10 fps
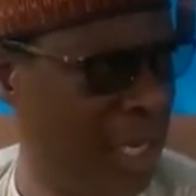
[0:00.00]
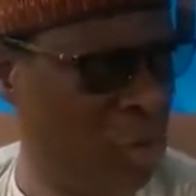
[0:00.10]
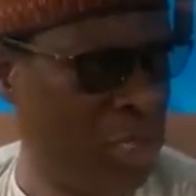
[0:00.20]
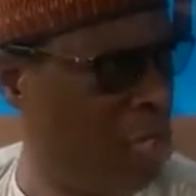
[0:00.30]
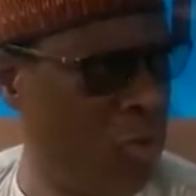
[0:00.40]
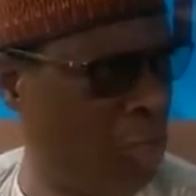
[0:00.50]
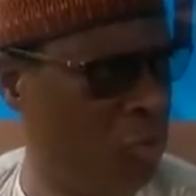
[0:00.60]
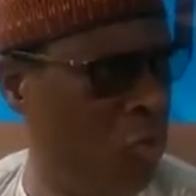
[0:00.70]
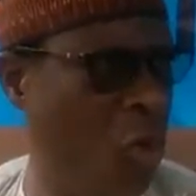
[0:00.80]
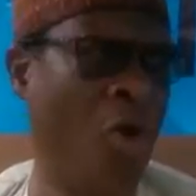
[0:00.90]
to tell you what to
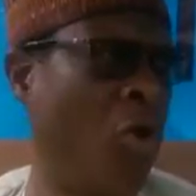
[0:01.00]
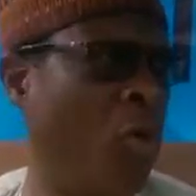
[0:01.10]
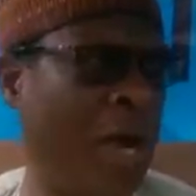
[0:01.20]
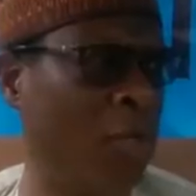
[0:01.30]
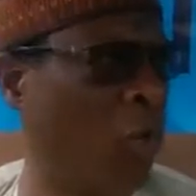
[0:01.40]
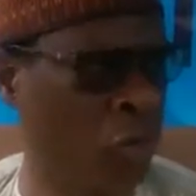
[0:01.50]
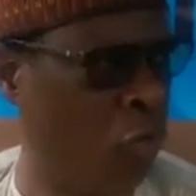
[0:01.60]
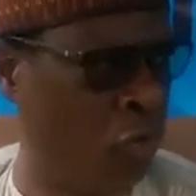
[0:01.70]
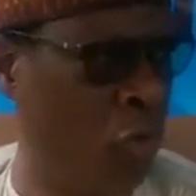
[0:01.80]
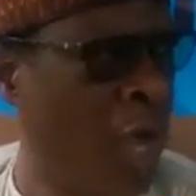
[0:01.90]
do or know what not to
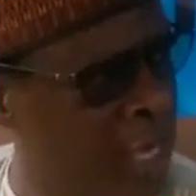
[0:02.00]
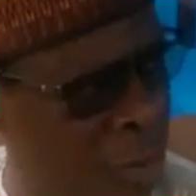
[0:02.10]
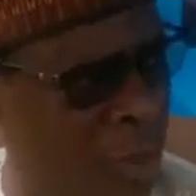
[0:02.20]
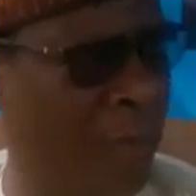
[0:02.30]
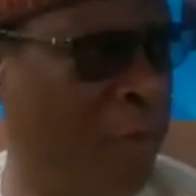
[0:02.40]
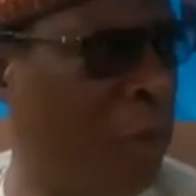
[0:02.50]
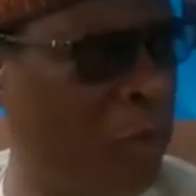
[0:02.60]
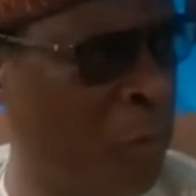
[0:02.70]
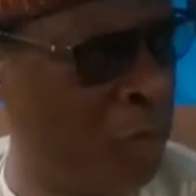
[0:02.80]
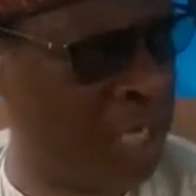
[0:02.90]
do in order for you to
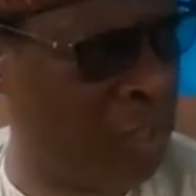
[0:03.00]
protect